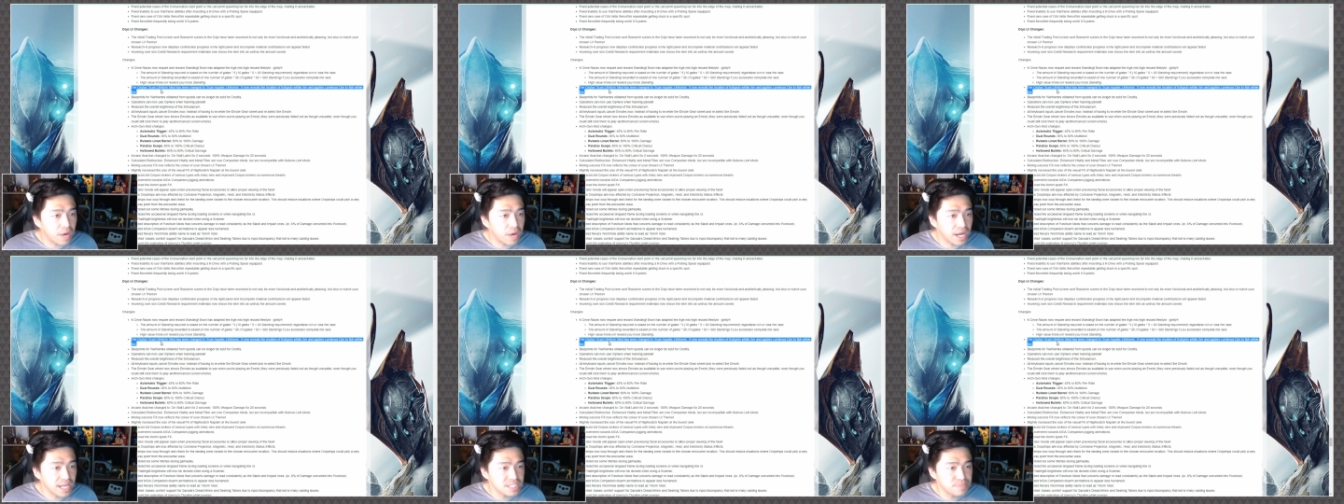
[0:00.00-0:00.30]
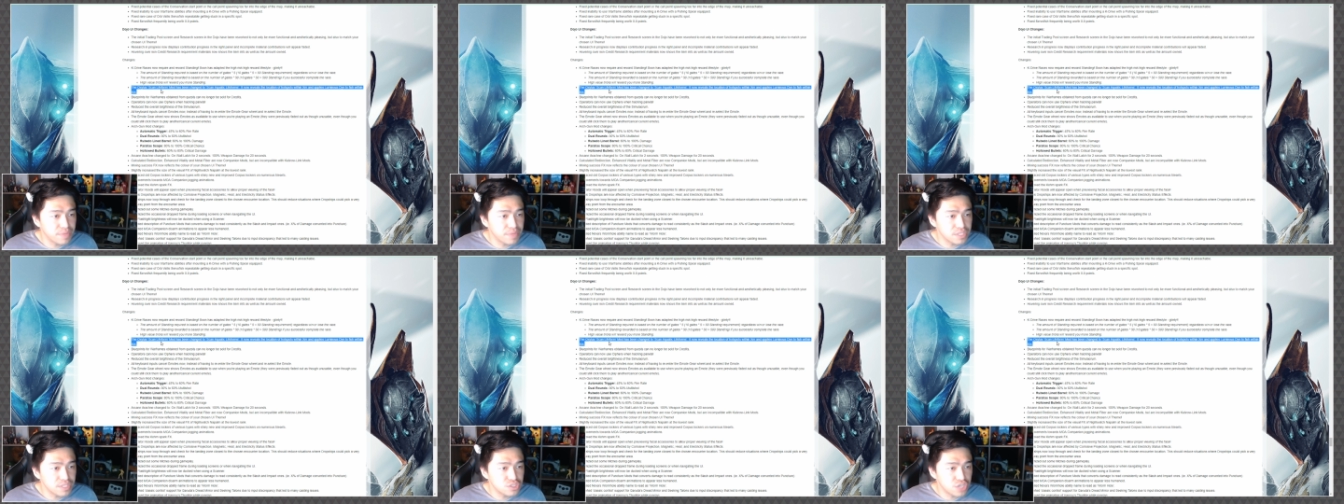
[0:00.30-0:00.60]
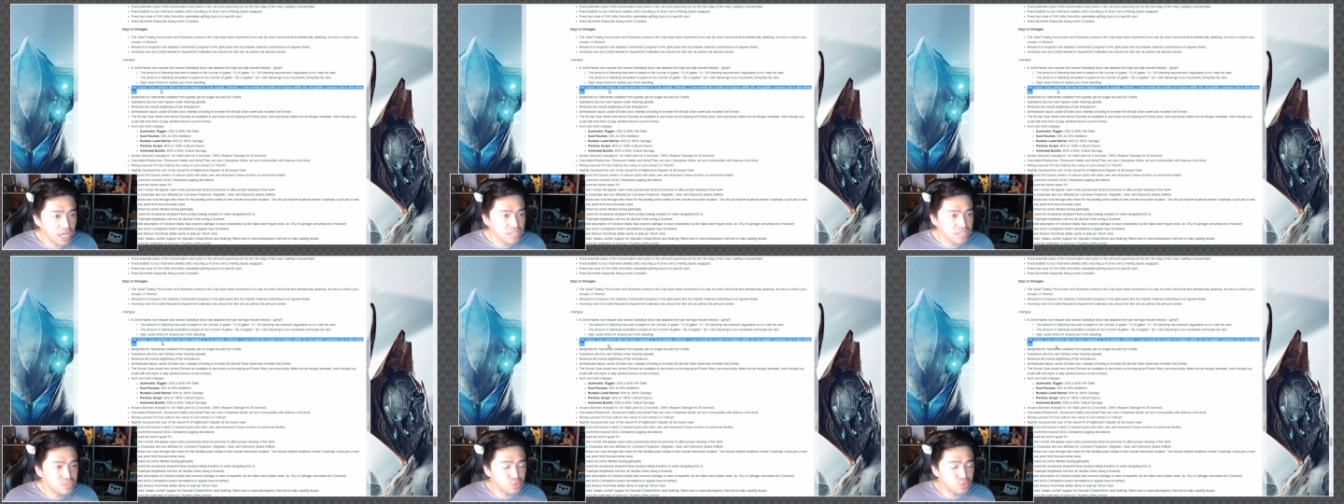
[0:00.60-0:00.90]
mod has been
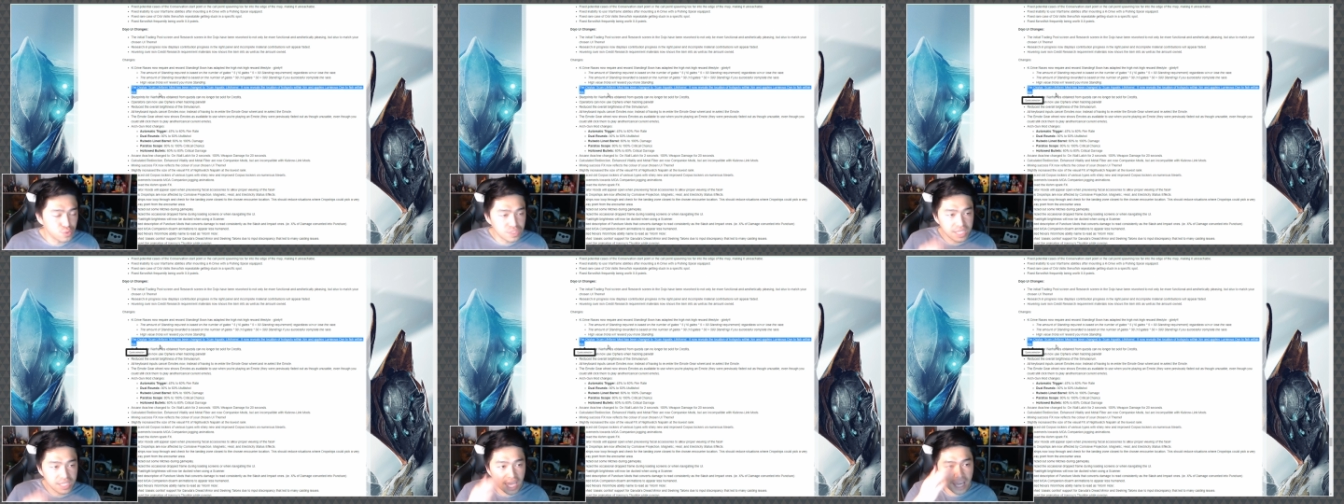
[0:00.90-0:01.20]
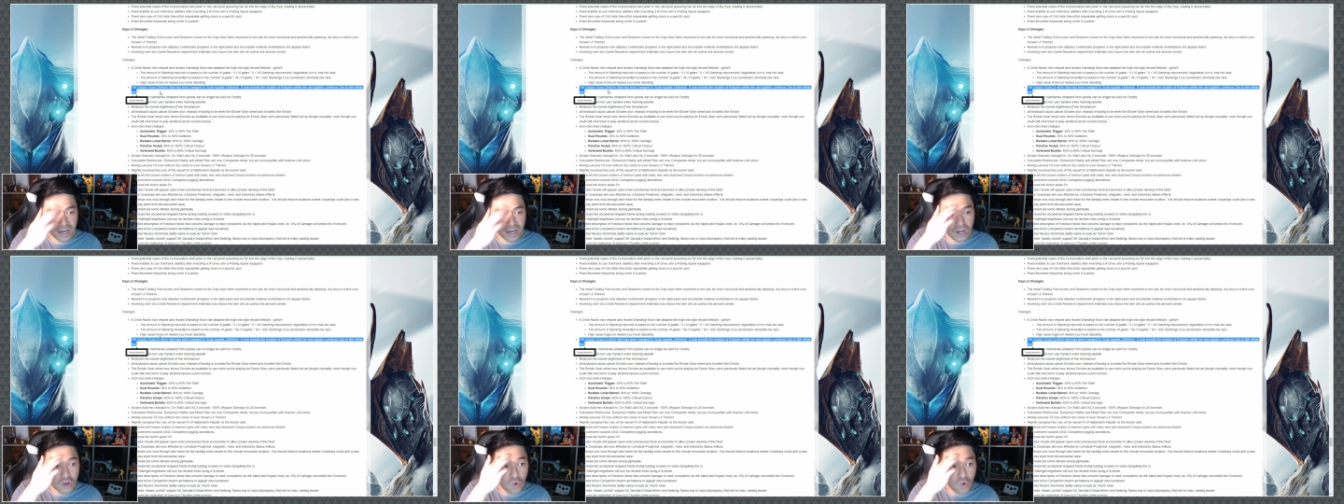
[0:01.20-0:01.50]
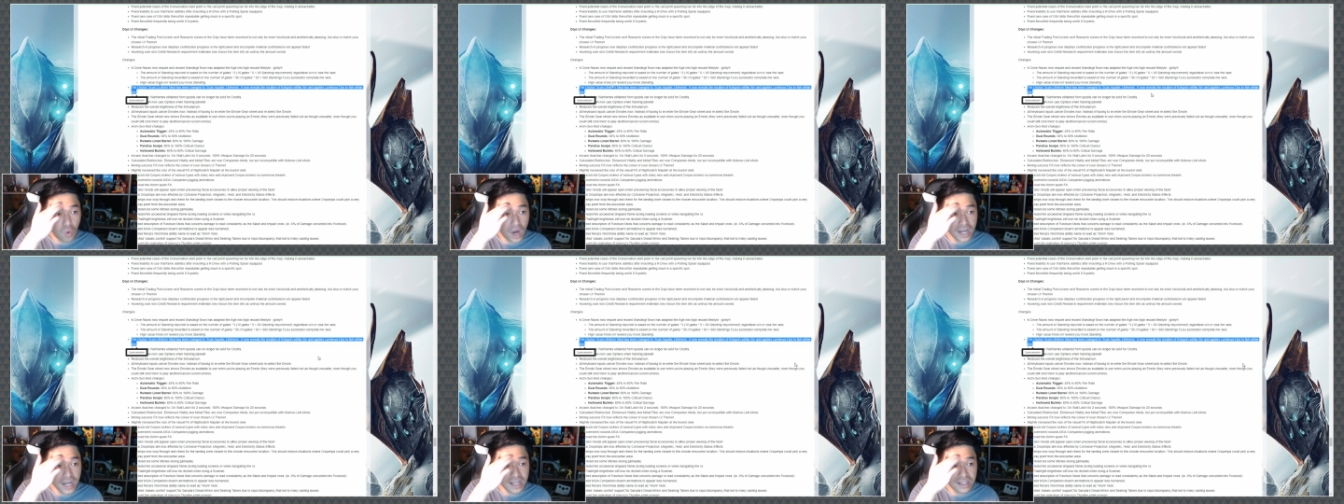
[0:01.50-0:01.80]
changed to scan
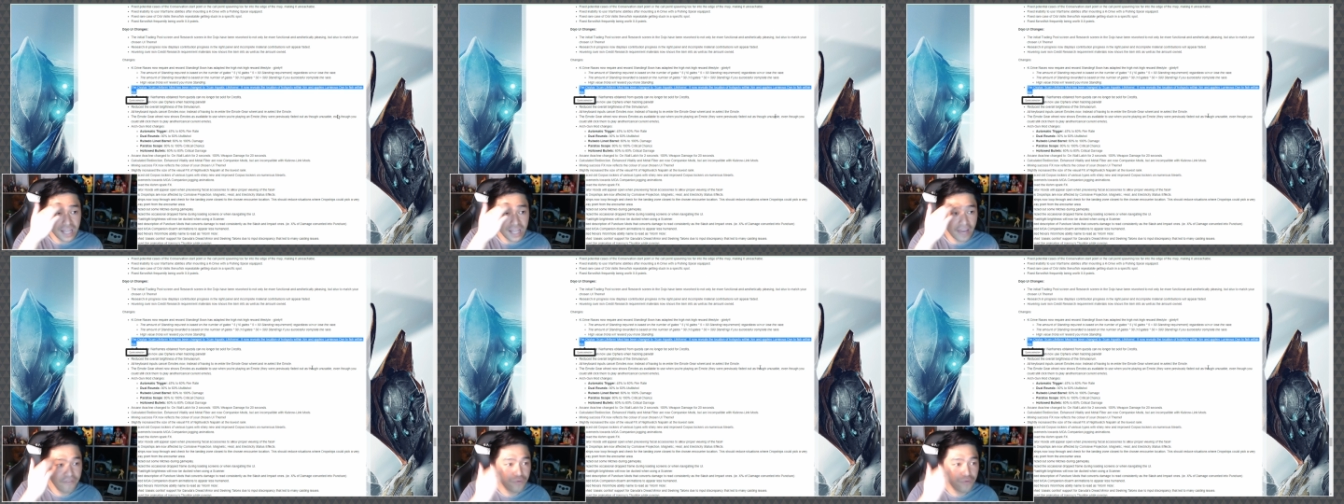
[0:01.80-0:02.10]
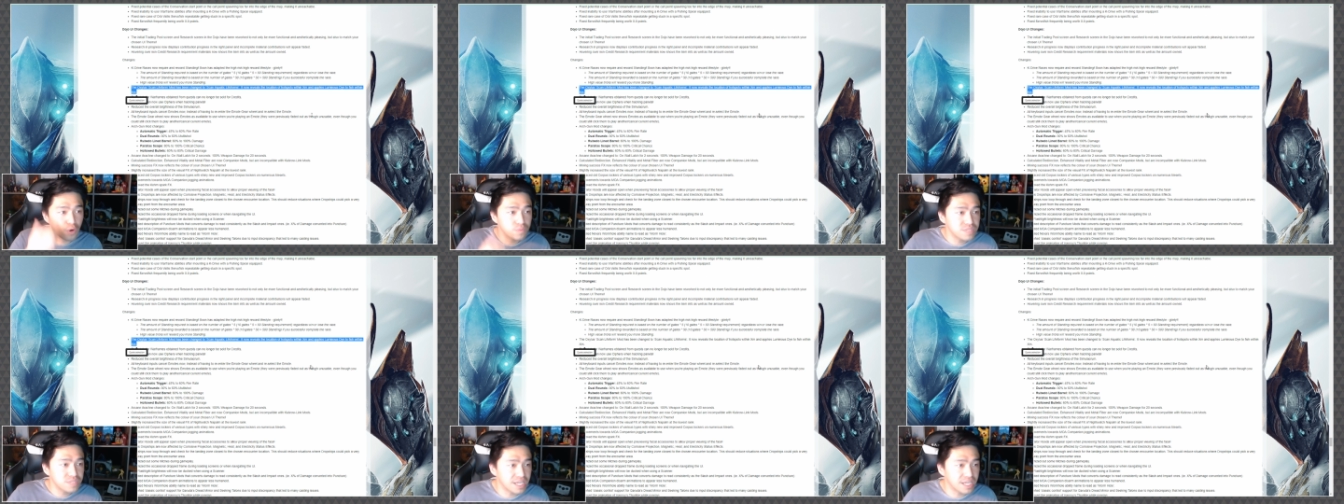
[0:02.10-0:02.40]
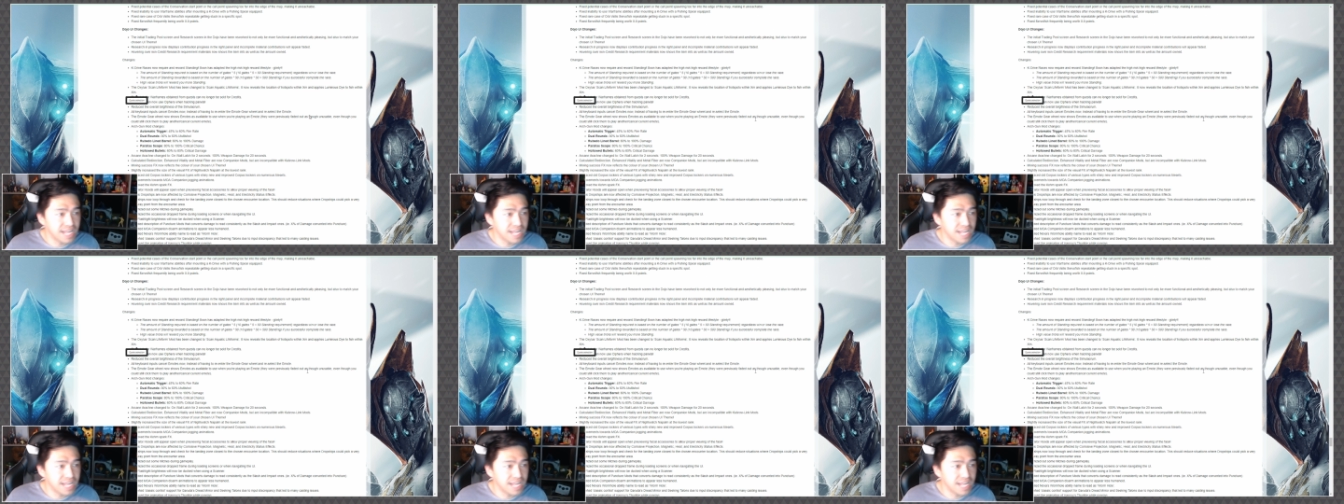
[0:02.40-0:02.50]
aquatic lifeforms